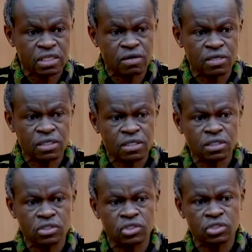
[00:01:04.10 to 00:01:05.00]
is how it
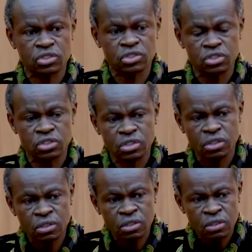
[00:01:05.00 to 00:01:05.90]
is.
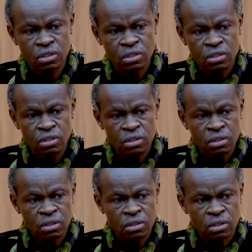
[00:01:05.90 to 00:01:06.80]

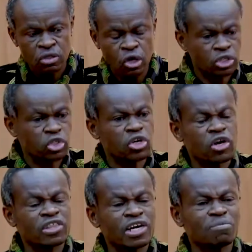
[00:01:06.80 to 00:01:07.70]
Go to
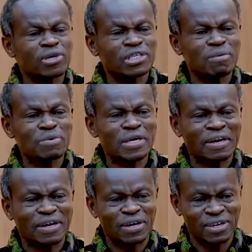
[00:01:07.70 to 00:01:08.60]
northern Mozambique.